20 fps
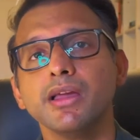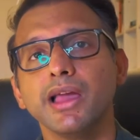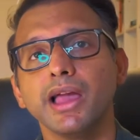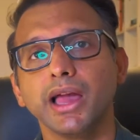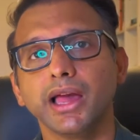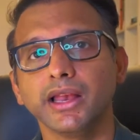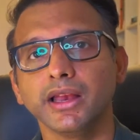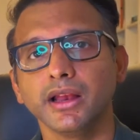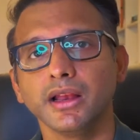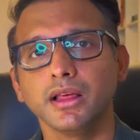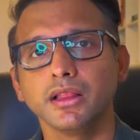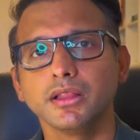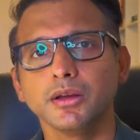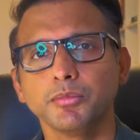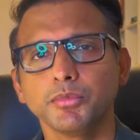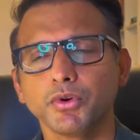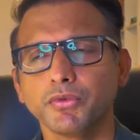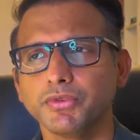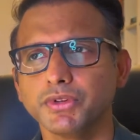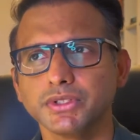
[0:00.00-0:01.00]
And another
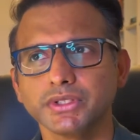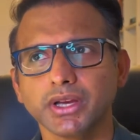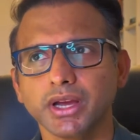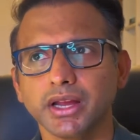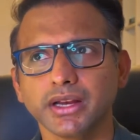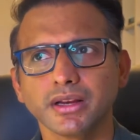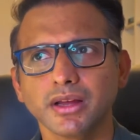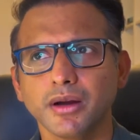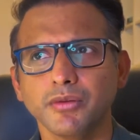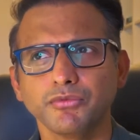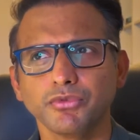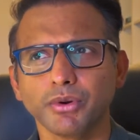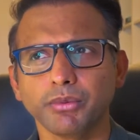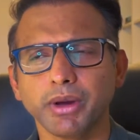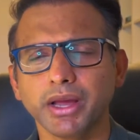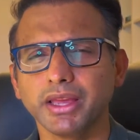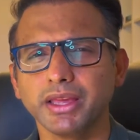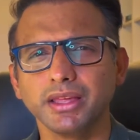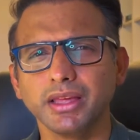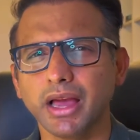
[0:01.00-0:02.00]
professor had come from,
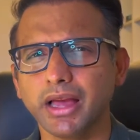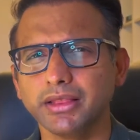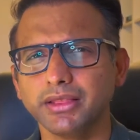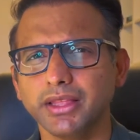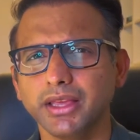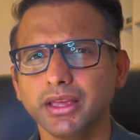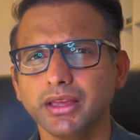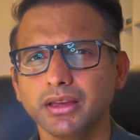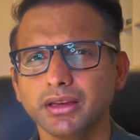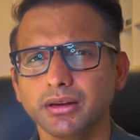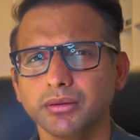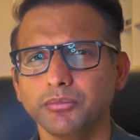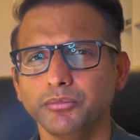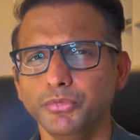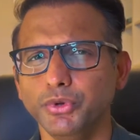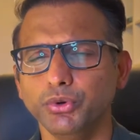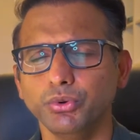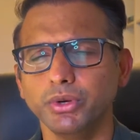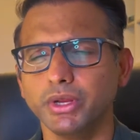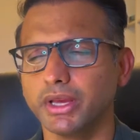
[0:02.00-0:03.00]
I think,
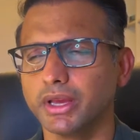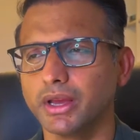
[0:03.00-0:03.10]
Munich.